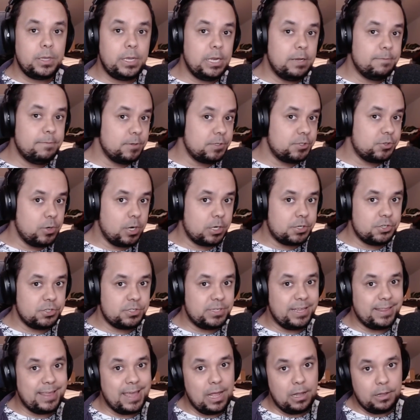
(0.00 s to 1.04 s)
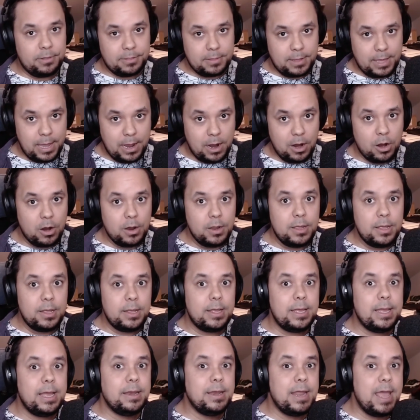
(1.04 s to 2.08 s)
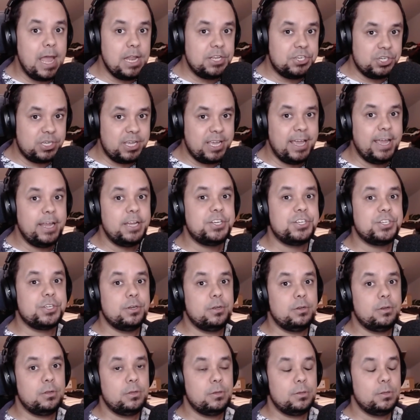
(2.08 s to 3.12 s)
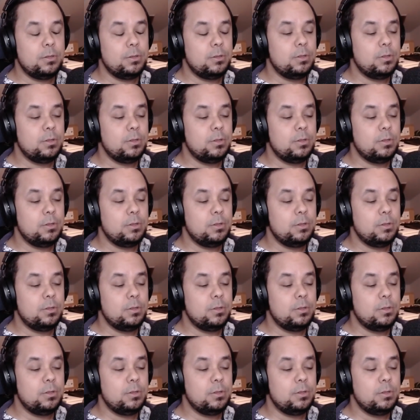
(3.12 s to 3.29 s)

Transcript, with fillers: infrastructures like healthcare and education.